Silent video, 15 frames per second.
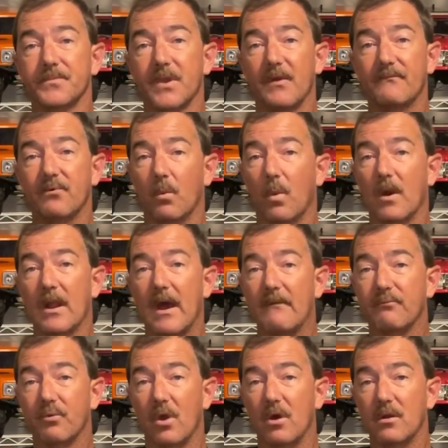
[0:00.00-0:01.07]
from what
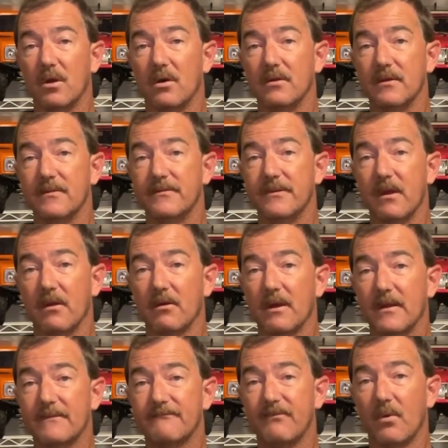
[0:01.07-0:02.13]
I've run on the
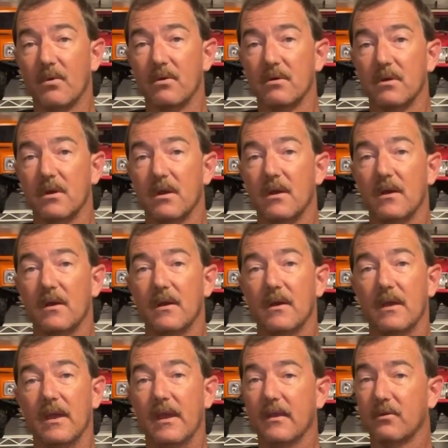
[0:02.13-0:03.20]
TRX4,
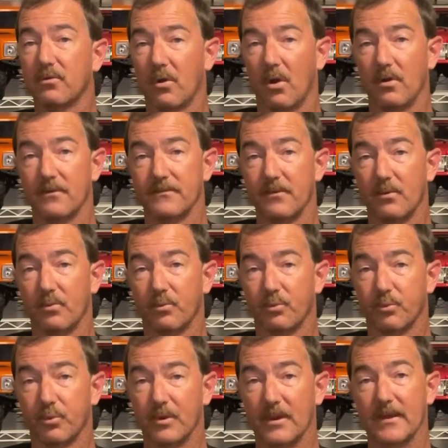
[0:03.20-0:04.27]
it crawls
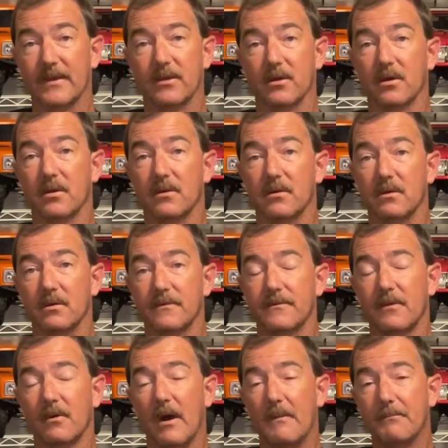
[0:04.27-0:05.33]
really good.
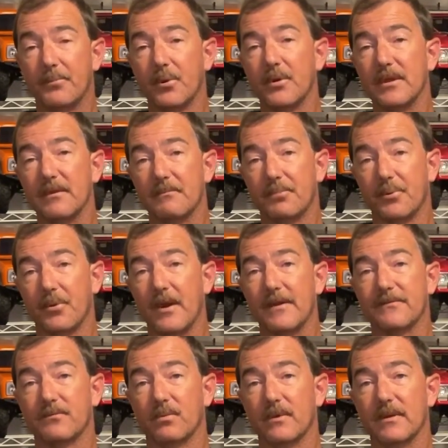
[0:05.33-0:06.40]
So I'm pretty
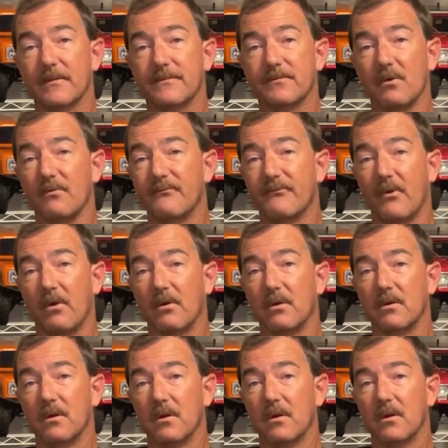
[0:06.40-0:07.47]
impressed with it so
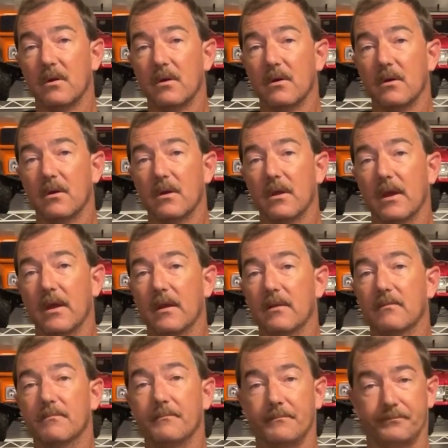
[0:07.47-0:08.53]
far. And